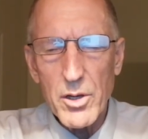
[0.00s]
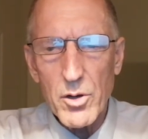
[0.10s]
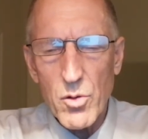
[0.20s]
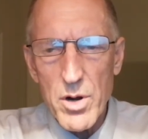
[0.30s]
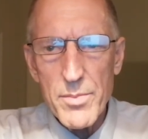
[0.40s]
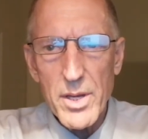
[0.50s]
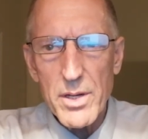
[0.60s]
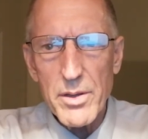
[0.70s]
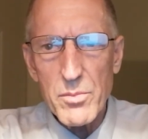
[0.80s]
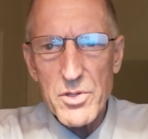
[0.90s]

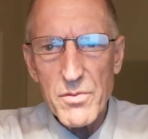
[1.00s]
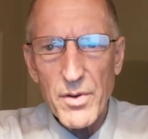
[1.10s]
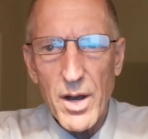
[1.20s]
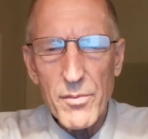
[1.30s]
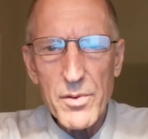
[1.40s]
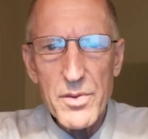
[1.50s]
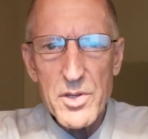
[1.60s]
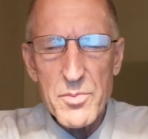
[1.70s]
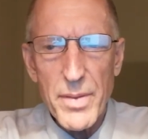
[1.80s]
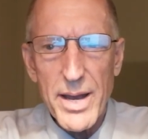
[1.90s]
Caribbean that was involved with
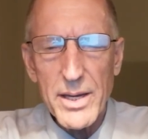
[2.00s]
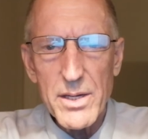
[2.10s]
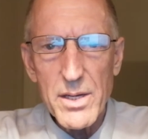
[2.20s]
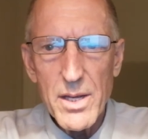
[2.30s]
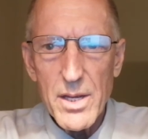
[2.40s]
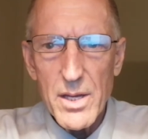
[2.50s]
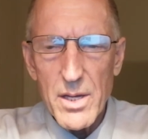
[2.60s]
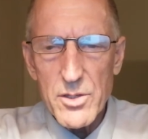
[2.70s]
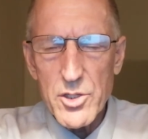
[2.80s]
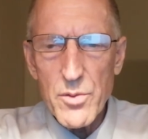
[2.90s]
this back in
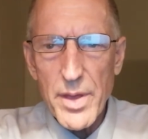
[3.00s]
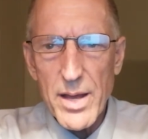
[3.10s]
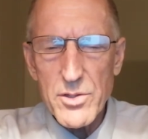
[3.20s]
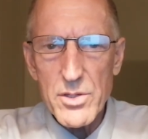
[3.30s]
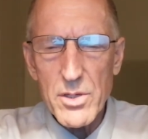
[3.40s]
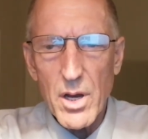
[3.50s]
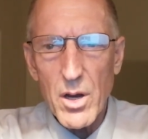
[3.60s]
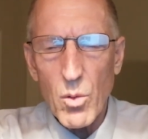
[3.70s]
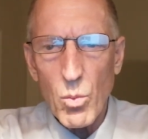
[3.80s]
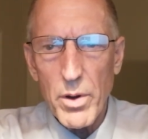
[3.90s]

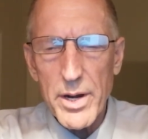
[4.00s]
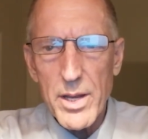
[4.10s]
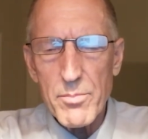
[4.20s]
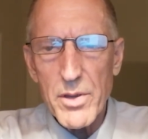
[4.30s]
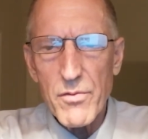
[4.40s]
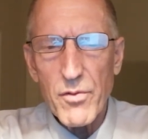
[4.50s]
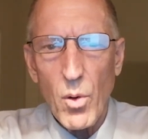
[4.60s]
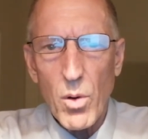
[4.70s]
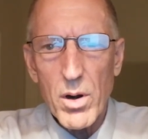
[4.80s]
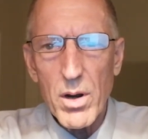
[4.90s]
2001 and
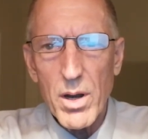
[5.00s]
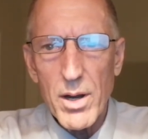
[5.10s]
before,